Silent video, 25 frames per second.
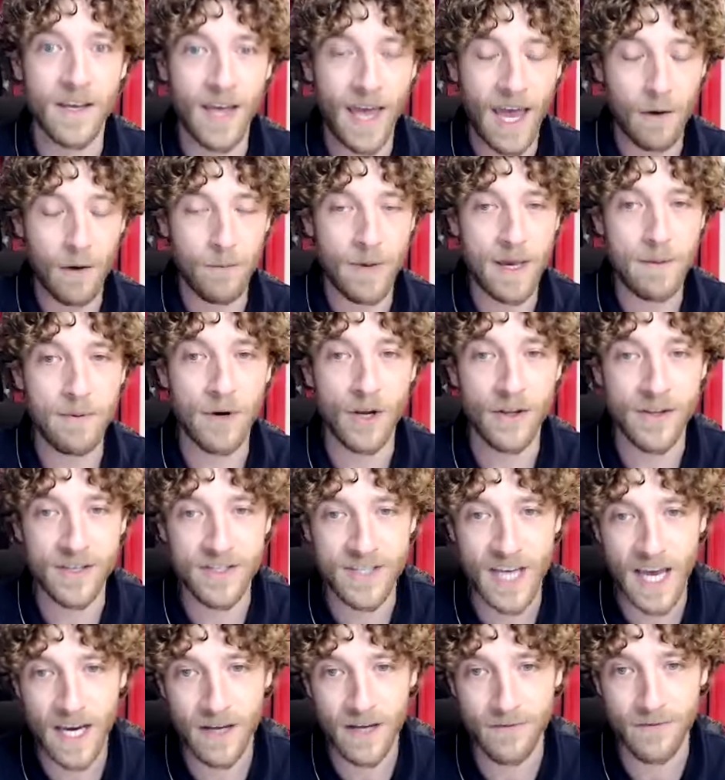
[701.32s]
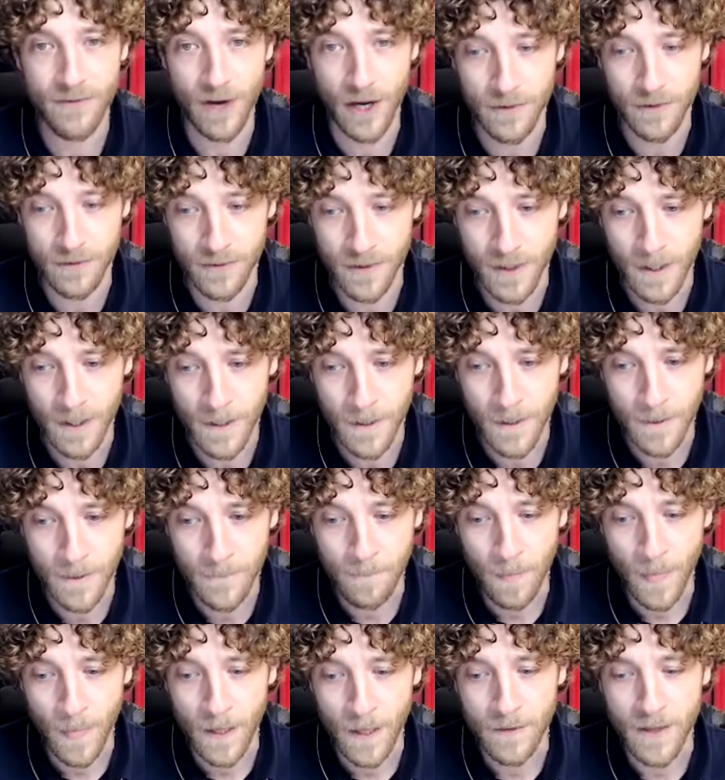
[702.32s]
help people on the telephone,
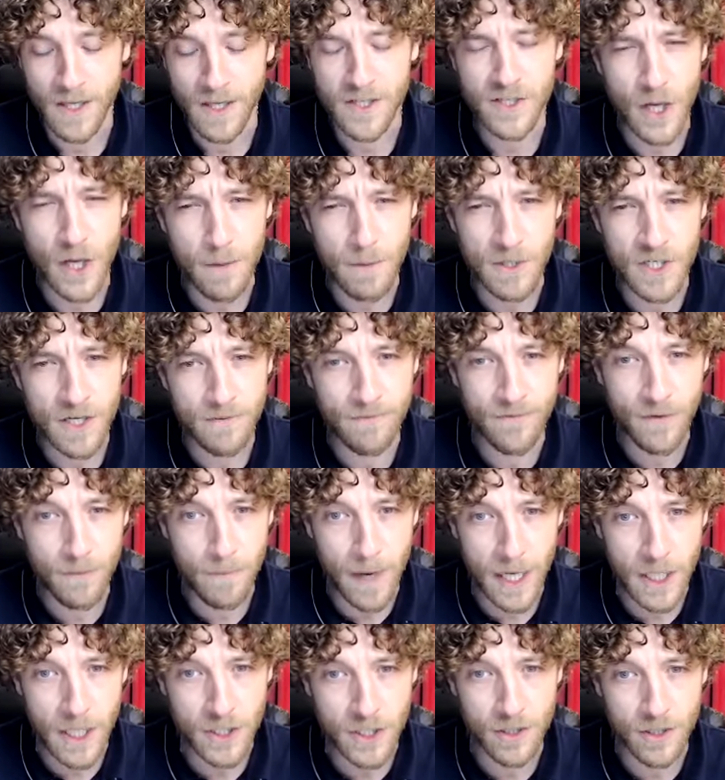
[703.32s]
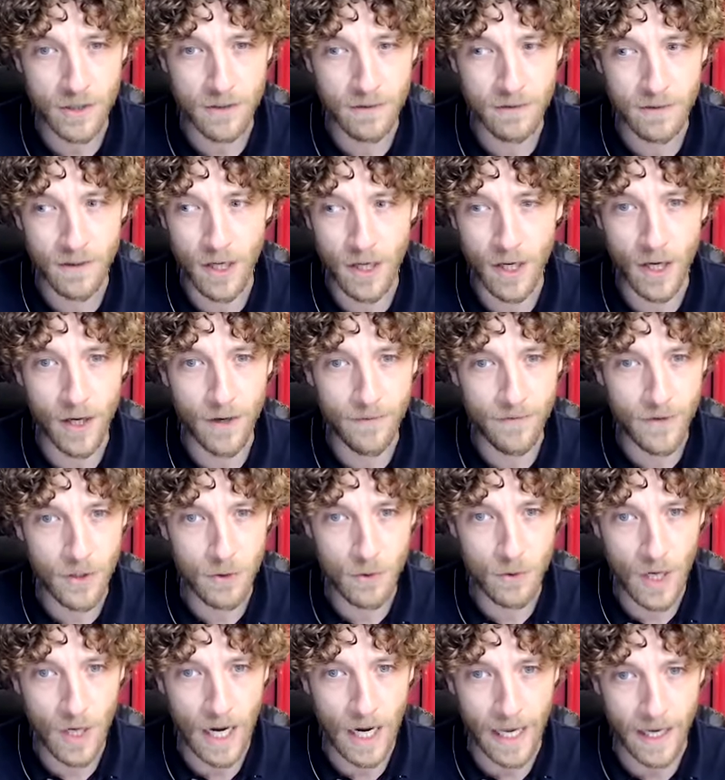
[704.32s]
there's so much information at a
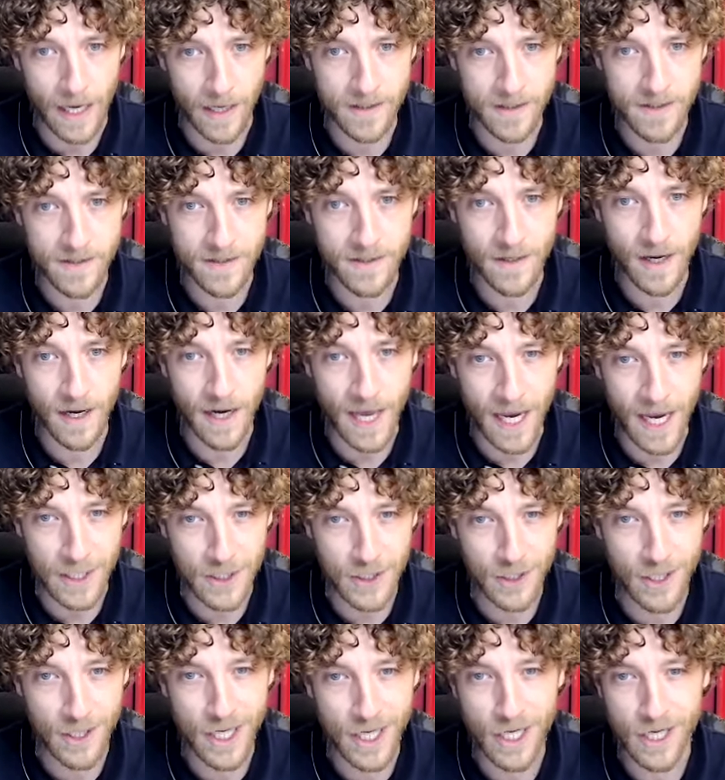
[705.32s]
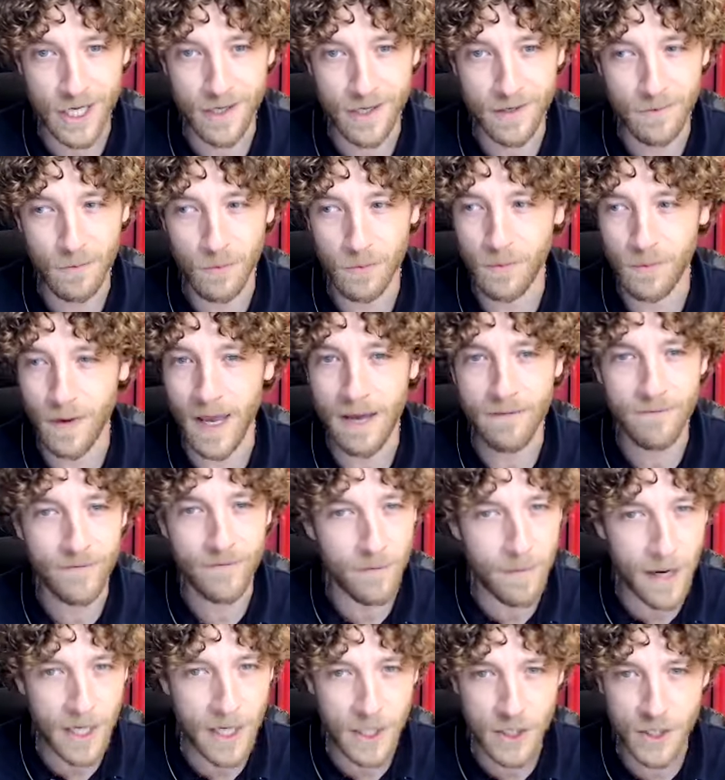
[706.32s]
few clicks, and actually
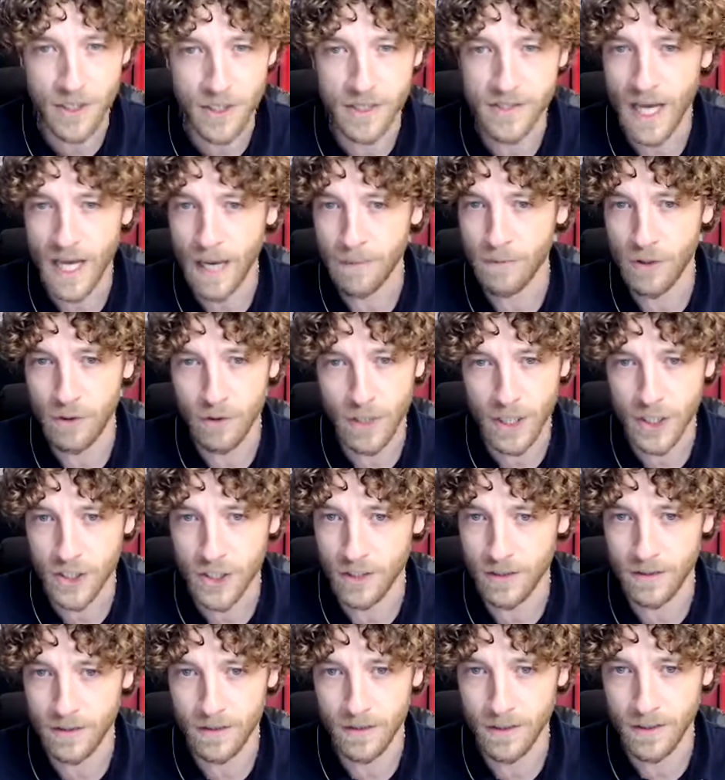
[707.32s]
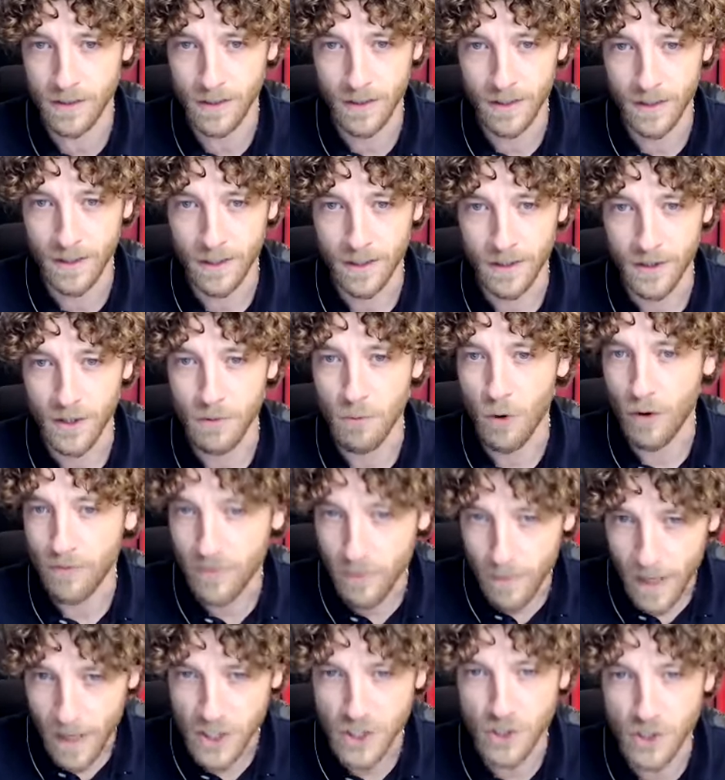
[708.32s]
information is ammunition. The more
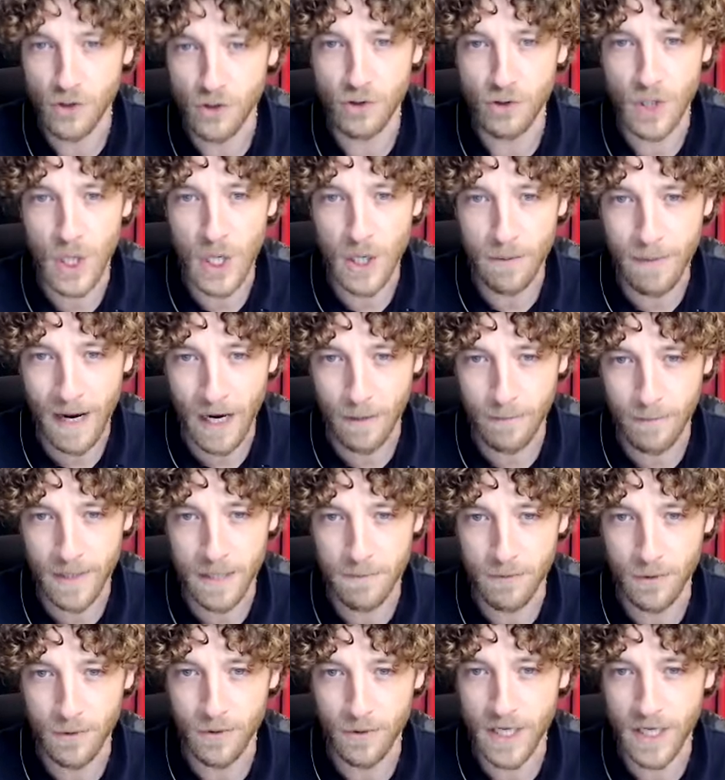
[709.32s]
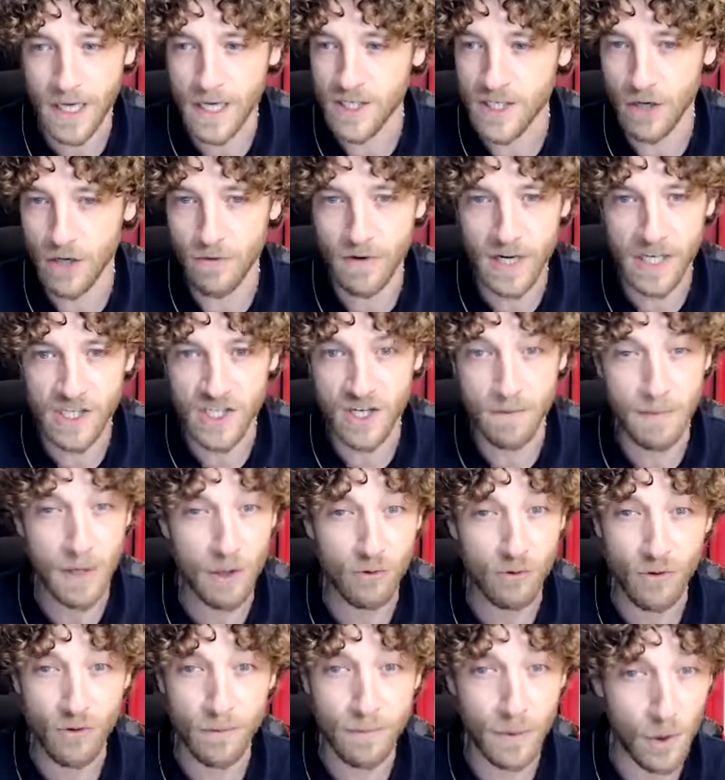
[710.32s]
information you know about people, the easier it is to
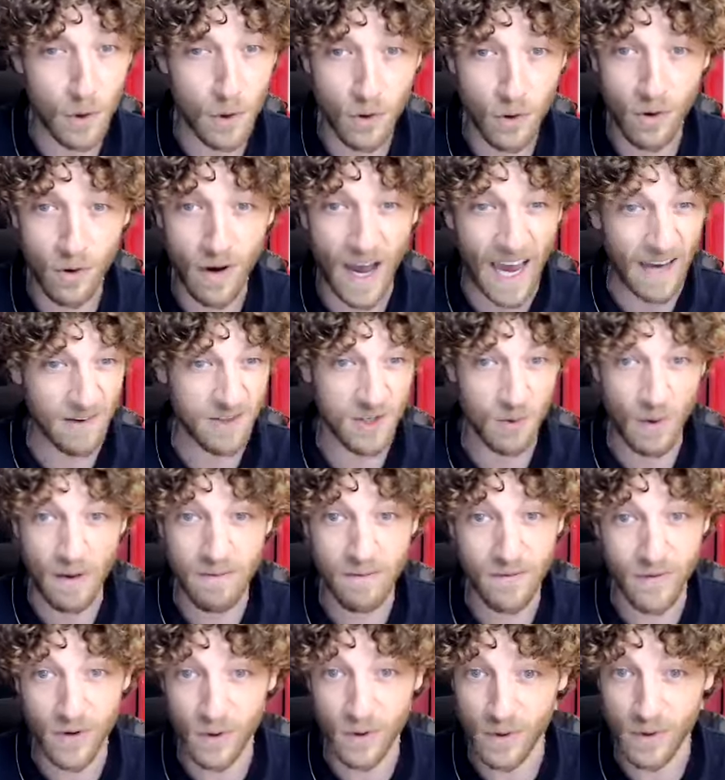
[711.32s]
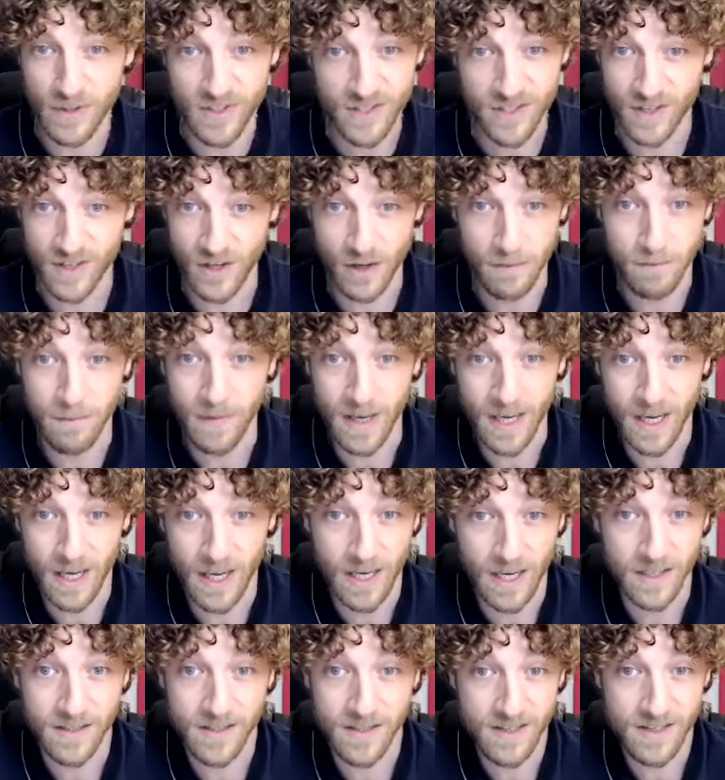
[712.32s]
build rapport, how to influence them.
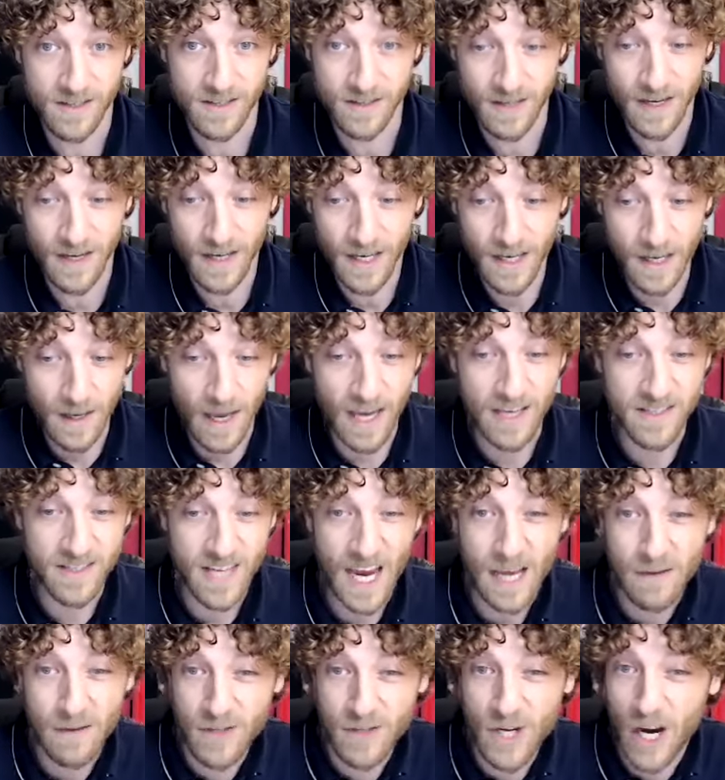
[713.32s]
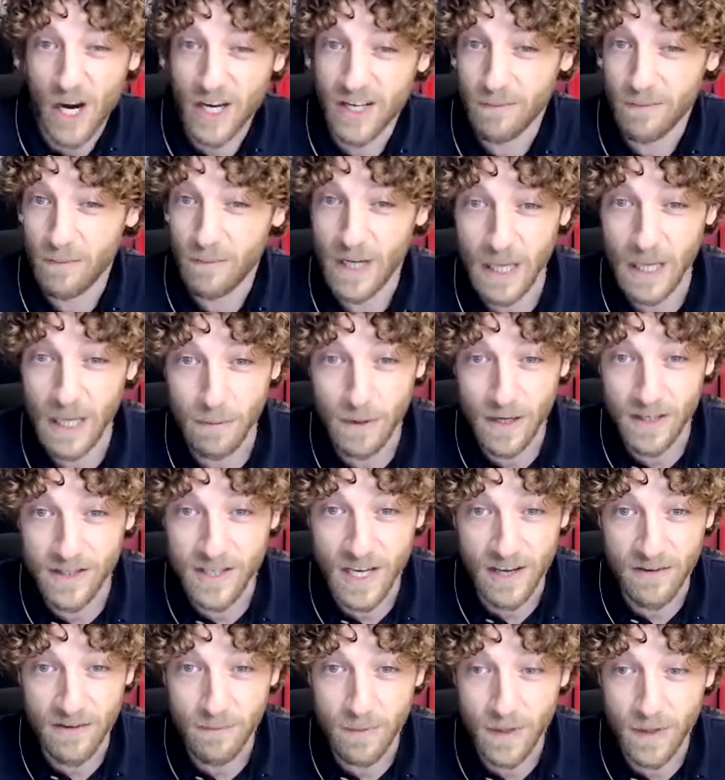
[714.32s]
It sounds kind of
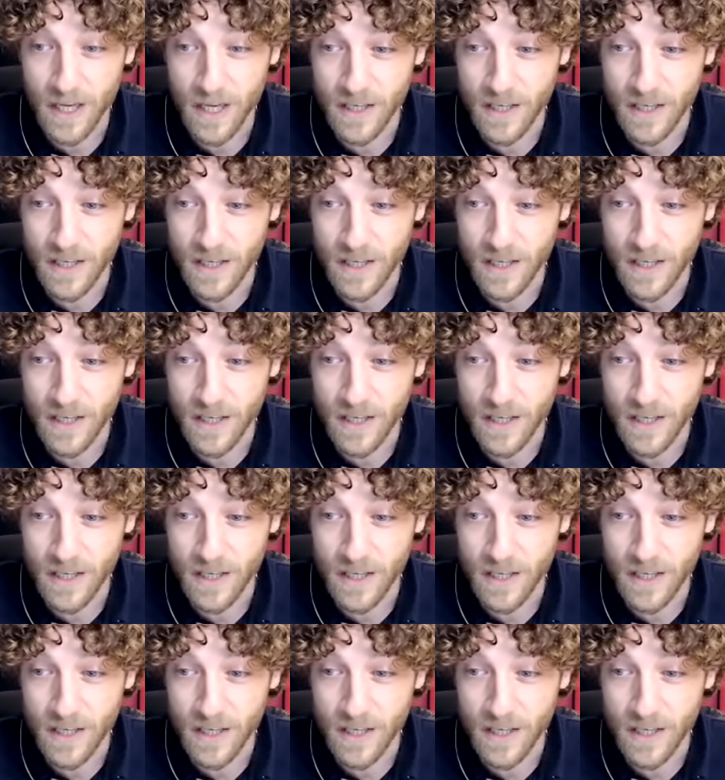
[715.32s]
manipulative, but